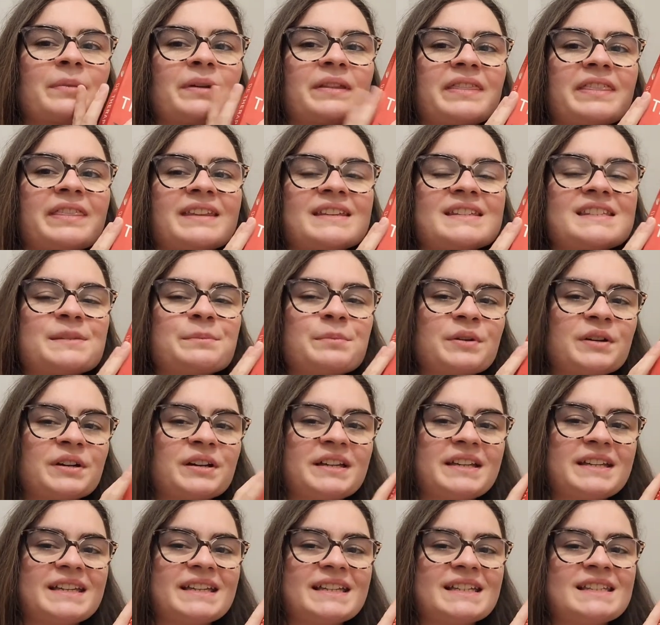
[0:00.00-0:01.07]
But this
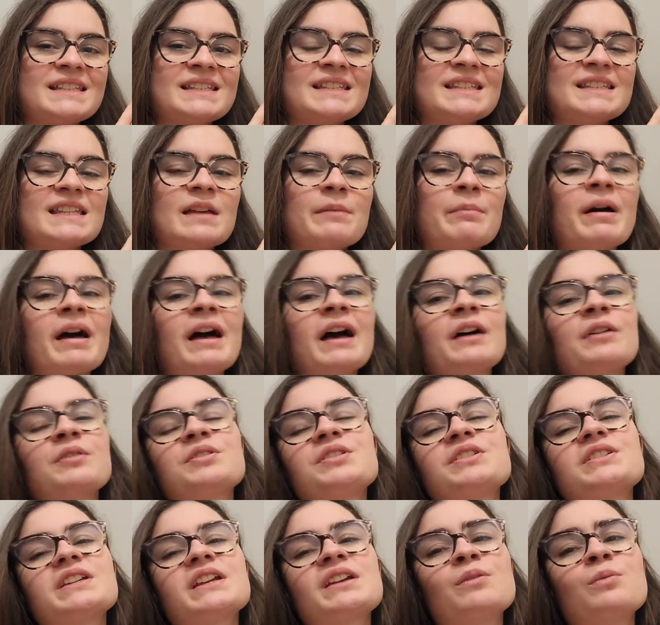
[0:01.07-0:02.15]
book is
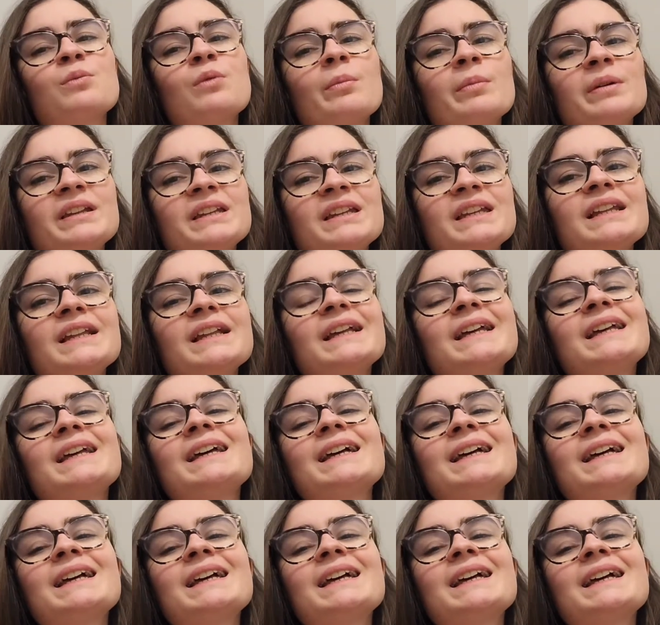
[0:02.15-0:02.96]
about a woman,